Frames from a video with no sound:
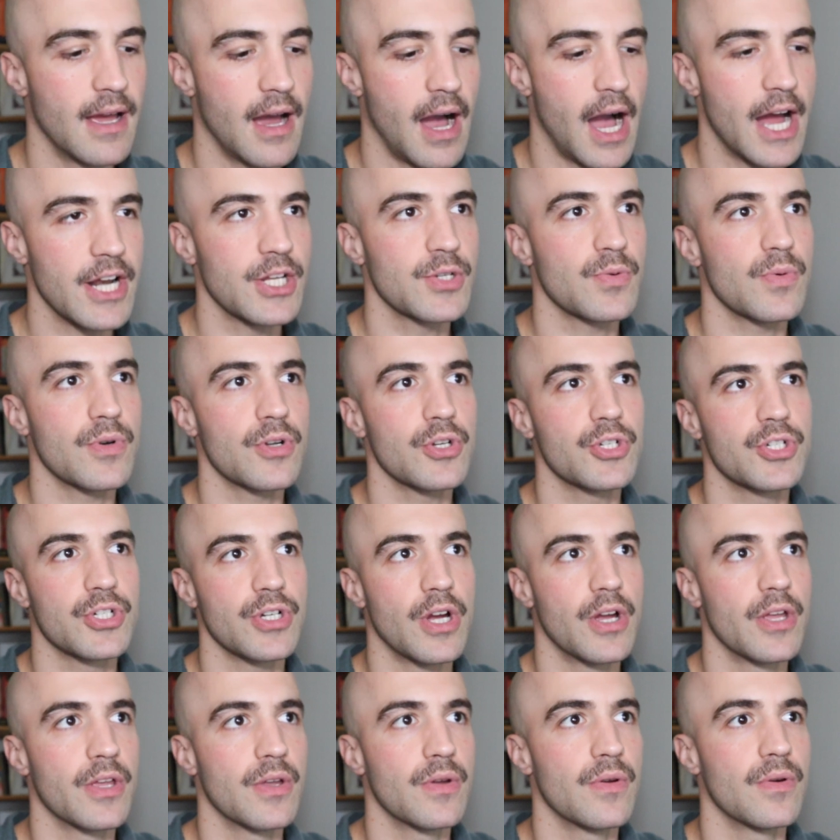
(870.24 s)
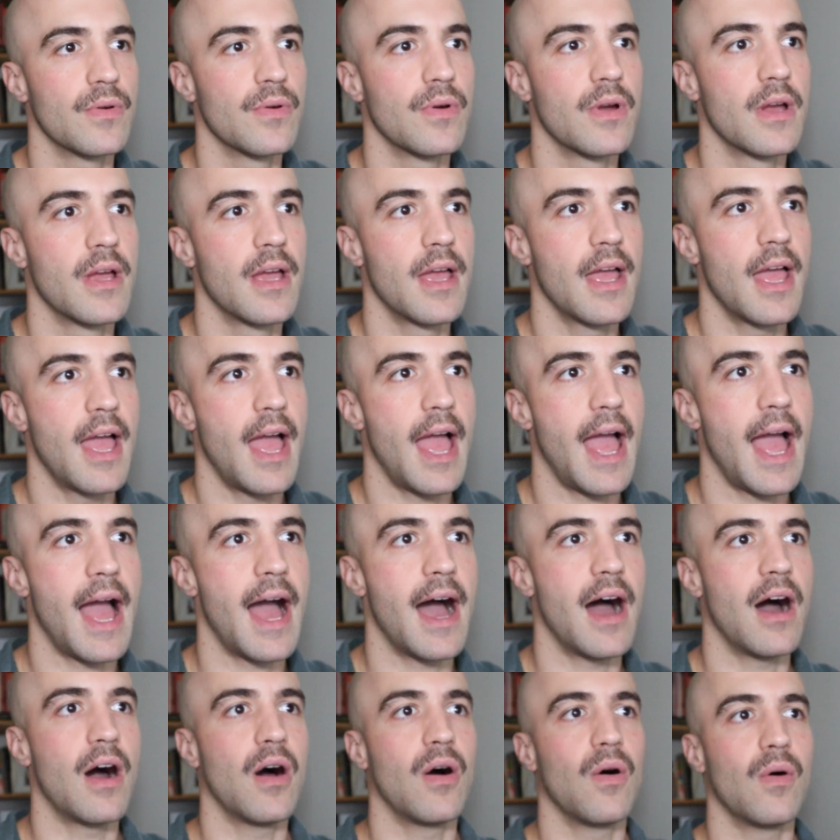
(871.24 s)
I just want to show you
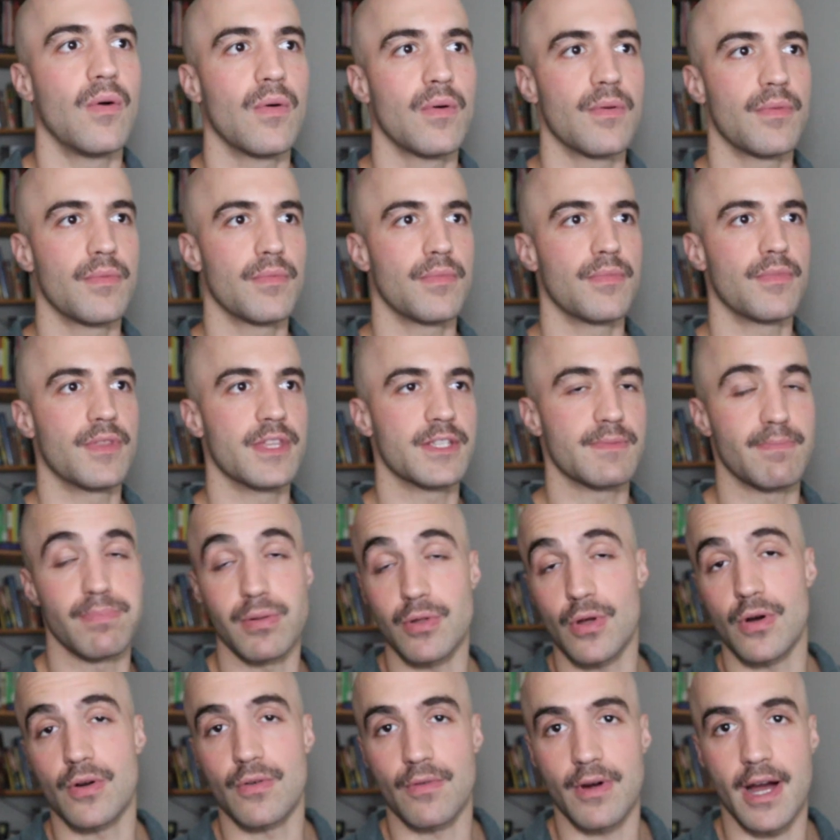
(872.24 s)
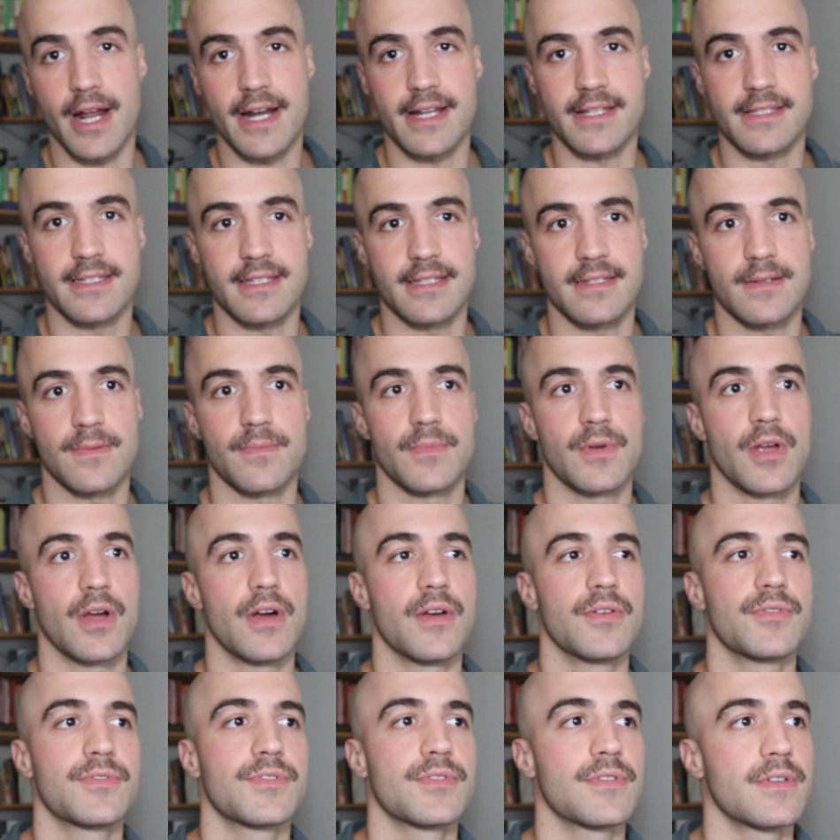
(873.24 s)
how this blog writing system
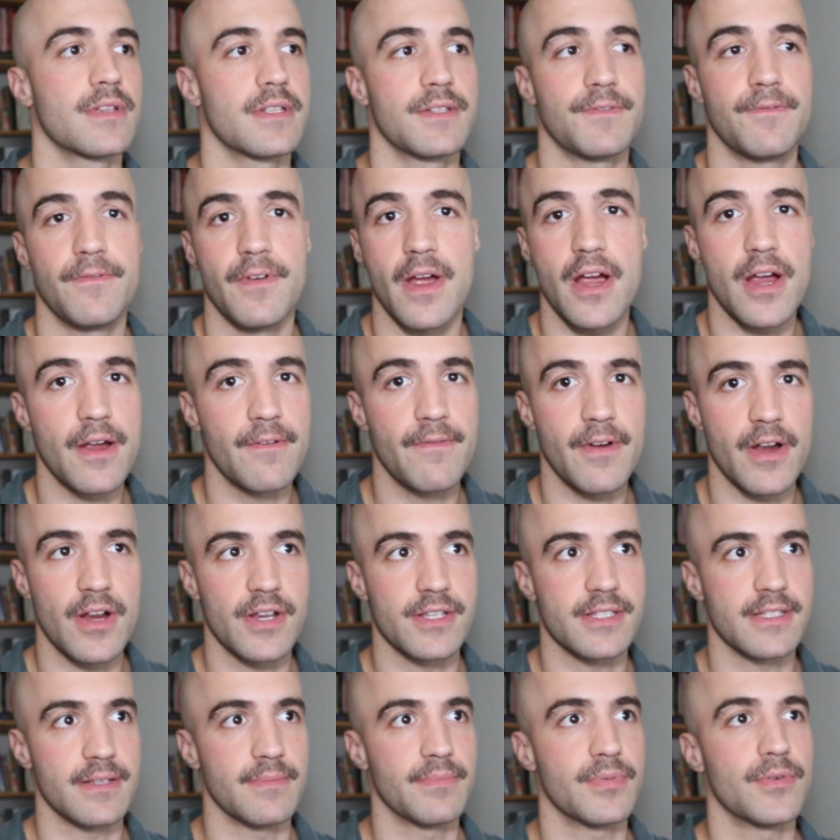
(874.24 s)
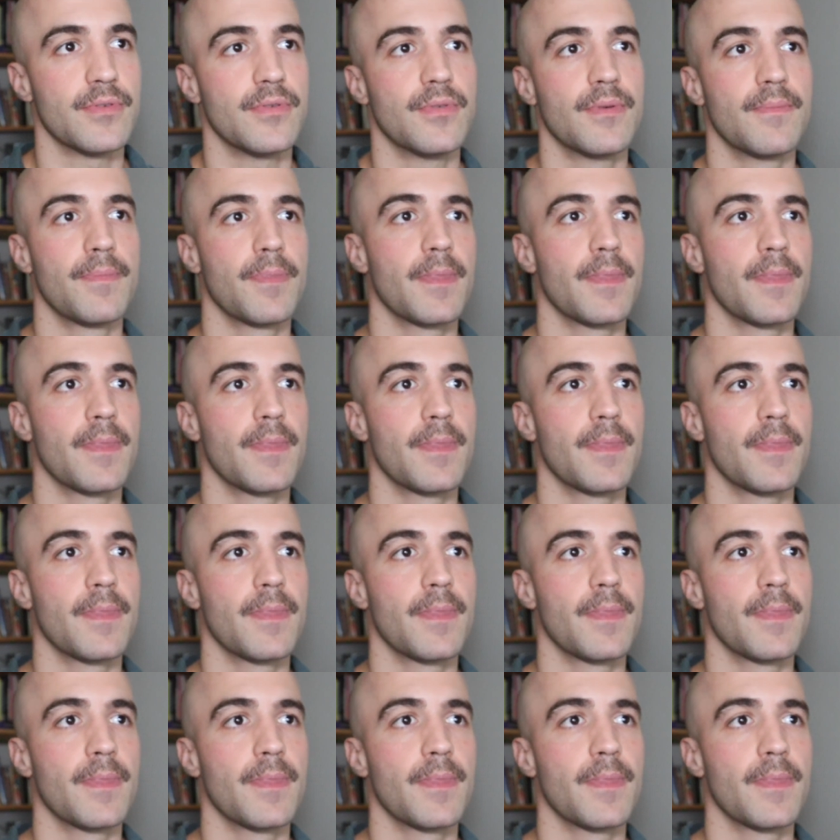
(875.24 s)
goes. It's very, very simple.